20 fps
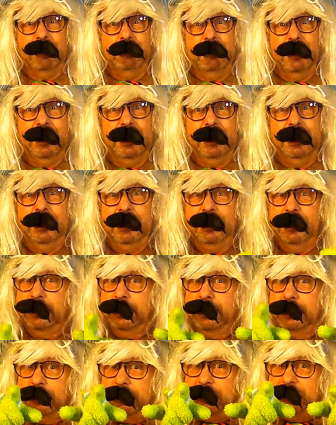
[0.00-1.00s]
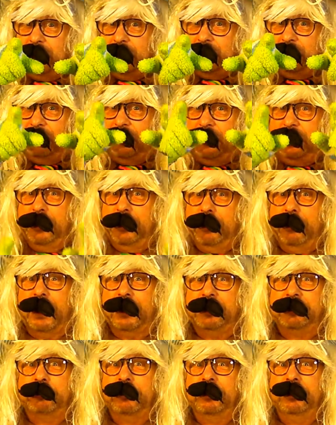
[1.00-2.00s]
by me, just for you,
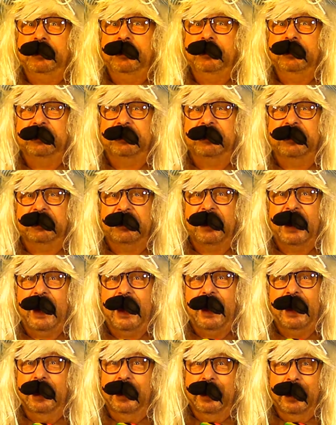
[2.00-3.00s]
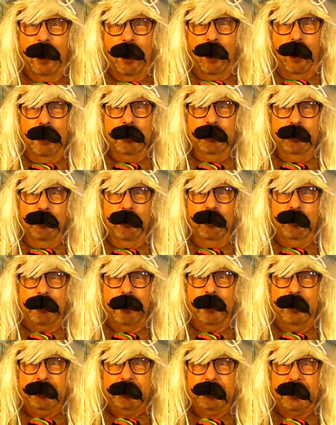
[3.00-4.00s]
Ashmin, today, on your
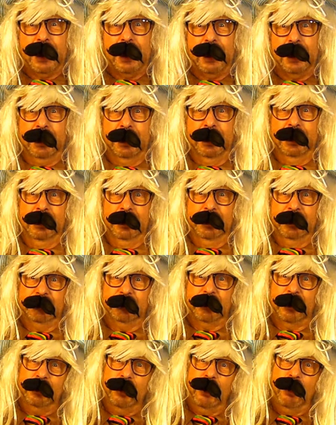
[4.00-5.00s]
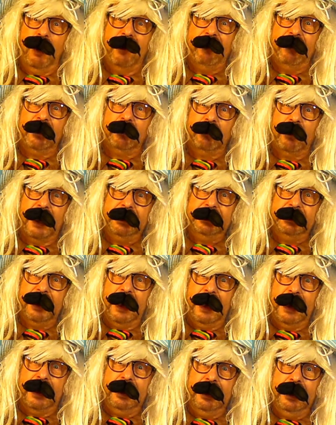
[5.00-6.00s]
birthday. So you have a great
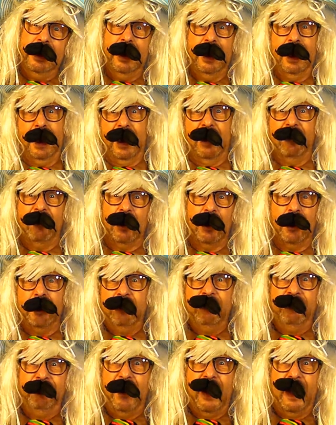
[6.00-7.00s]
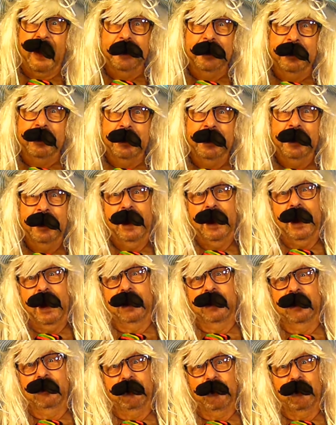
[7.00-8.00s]
day, have a lot of fun,
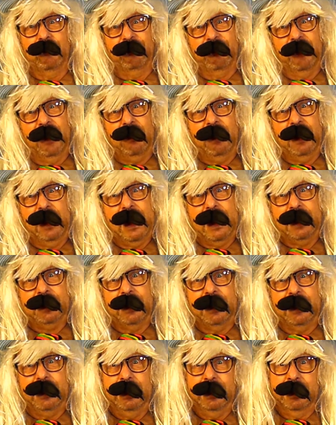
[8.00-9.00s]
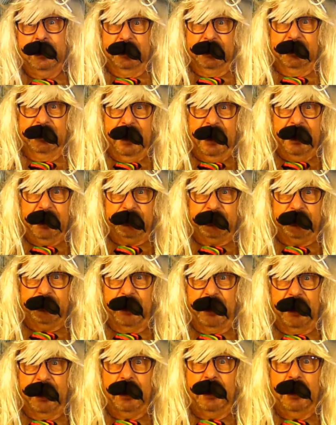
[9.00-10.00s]
and if you're very lucky,
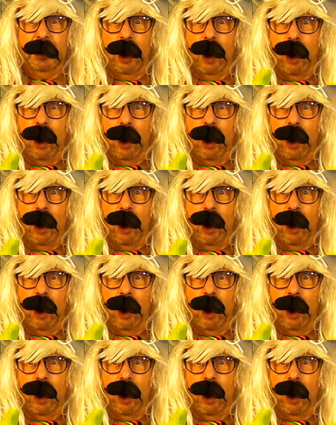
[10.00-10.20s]
next year,